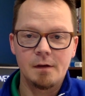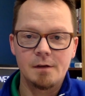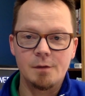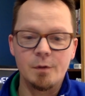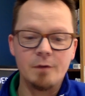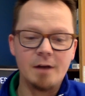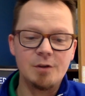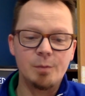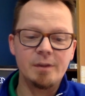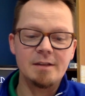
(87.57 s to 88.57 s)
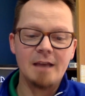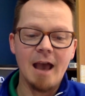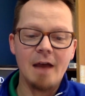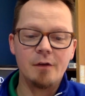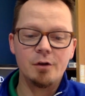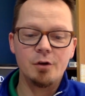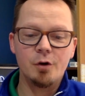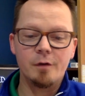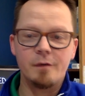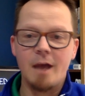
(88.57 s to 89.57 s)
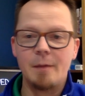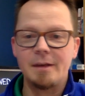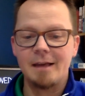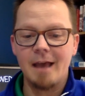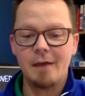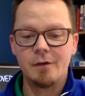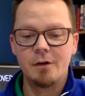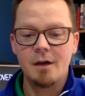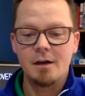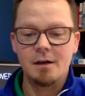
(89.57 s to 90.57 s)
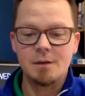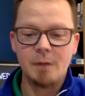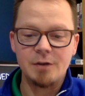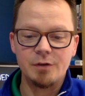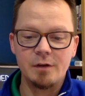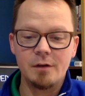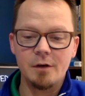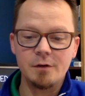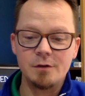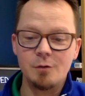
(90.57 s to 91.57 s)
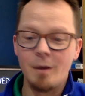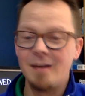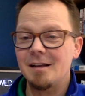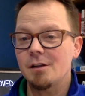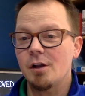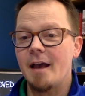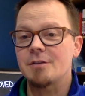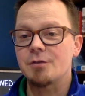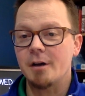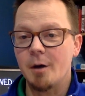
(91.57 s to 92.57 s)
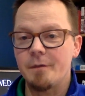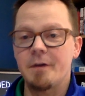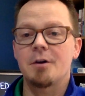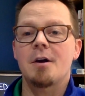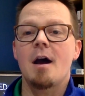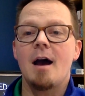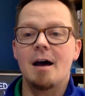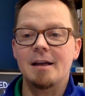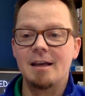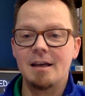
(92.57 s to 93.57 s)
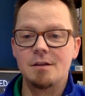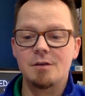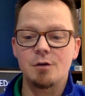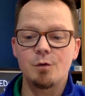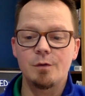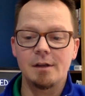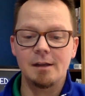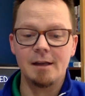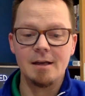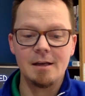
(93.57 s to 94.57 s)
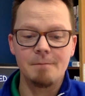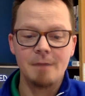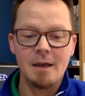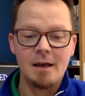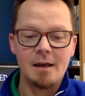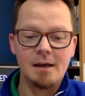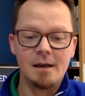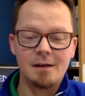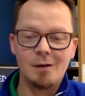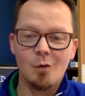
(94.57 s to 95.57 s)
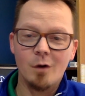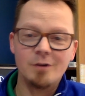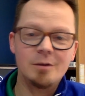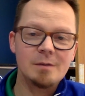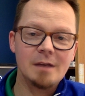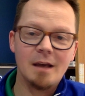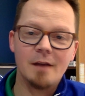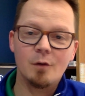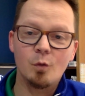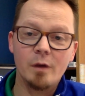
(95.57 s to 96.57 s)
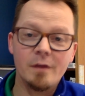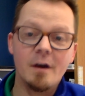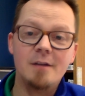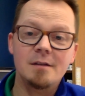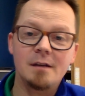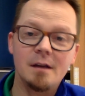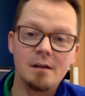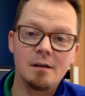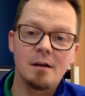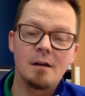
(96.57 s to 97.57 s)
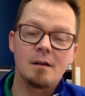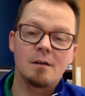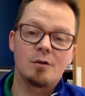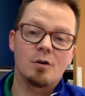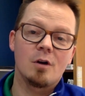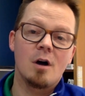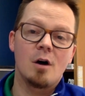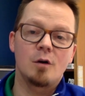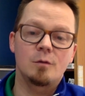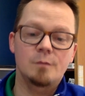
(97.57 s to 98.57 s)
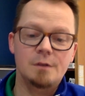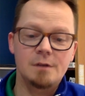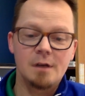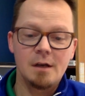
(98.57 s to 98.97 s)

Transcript: So we invite you, please gather your family together, especially those who may need a little extra help figuring out how to get to the link, and worship together with us in your homes.